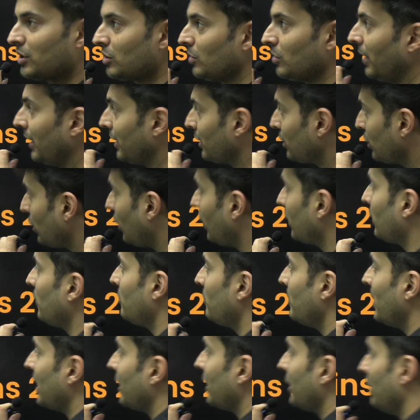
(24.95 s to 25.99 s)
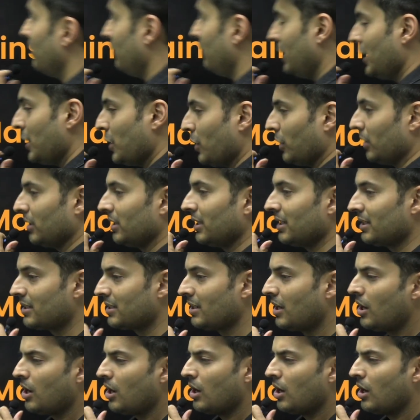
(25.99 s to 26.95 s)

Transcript: So I thought of making a video on this,